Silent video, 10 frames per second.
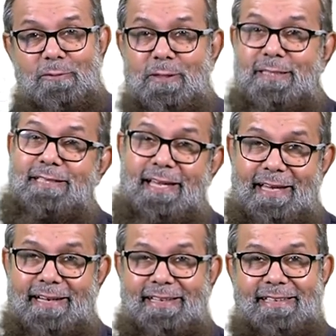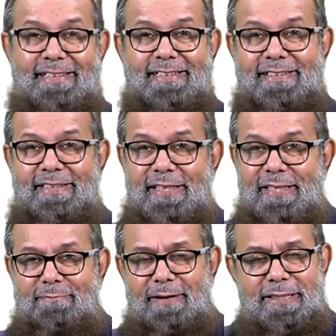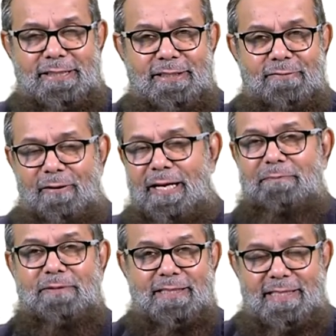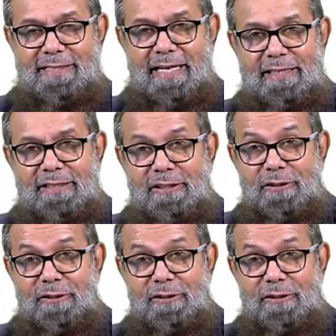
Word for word: was there. But what happens is that